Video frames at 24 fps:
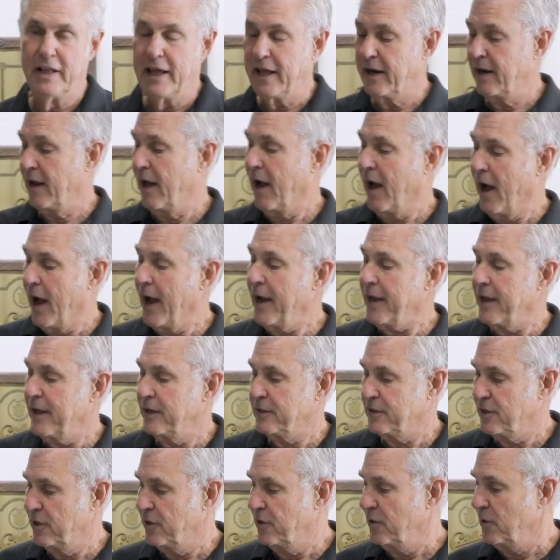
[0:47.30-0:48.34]
that I
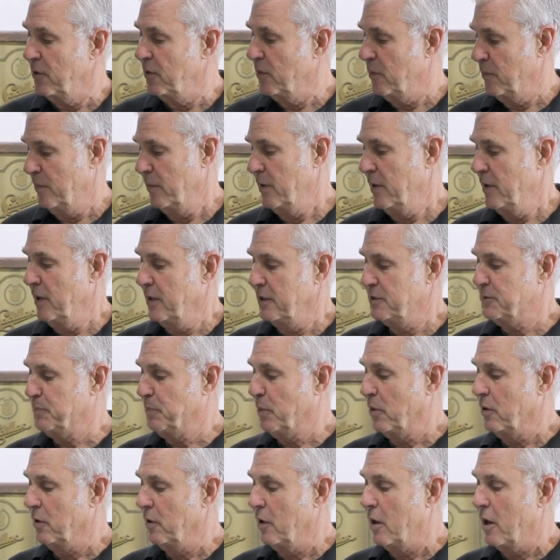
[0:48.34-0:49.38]
get to do is
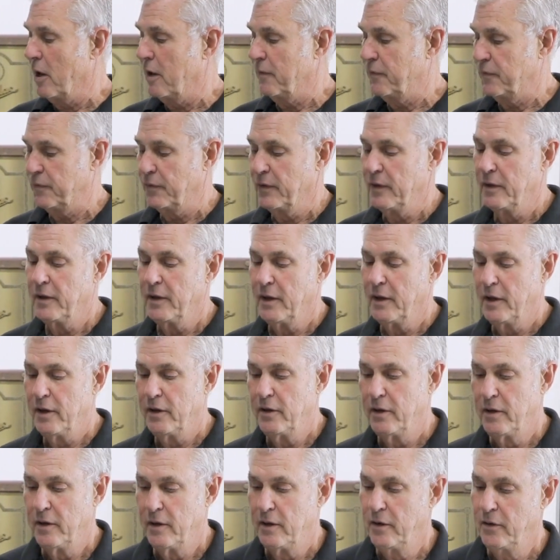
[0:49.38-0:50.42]
pull off
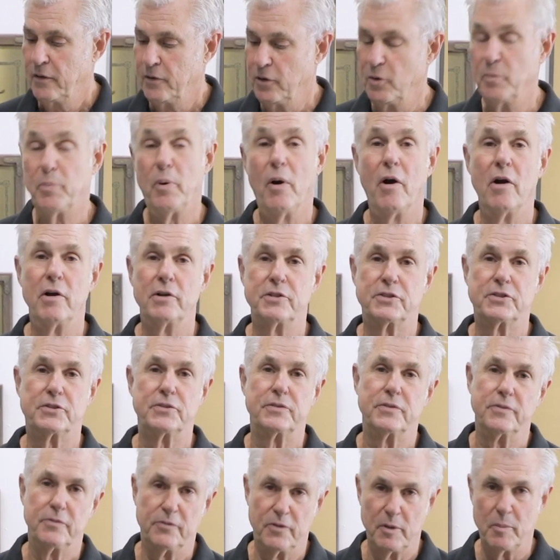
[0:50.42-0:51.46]
new
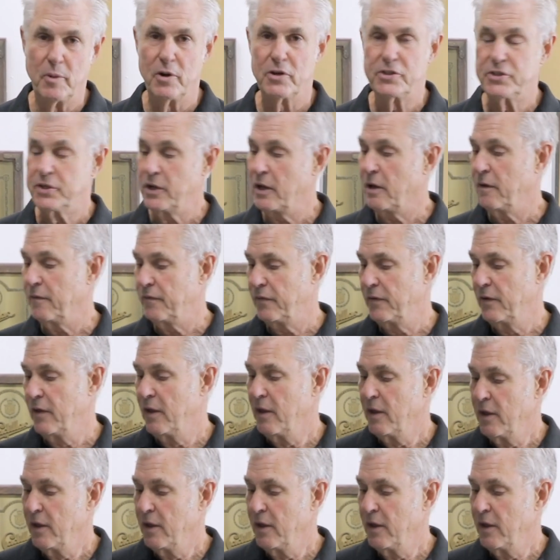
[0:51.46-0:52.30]
parts from our shelf.